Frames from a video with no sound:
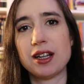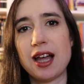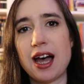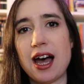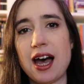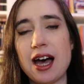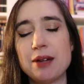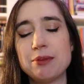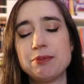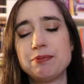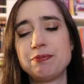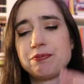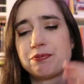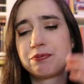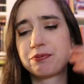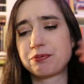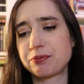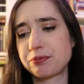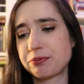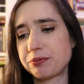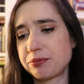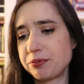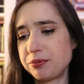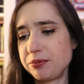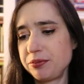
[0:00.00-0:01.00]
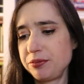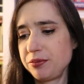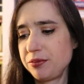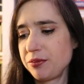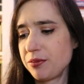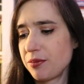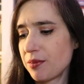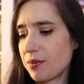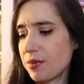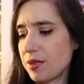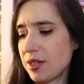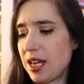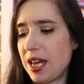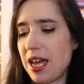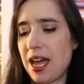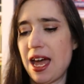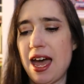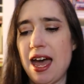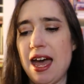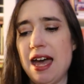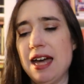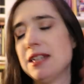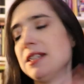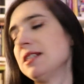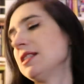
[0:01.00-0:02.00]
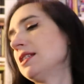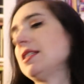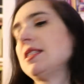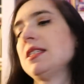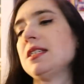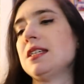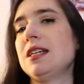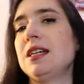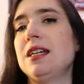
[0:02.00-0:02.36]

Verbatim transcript: lot. And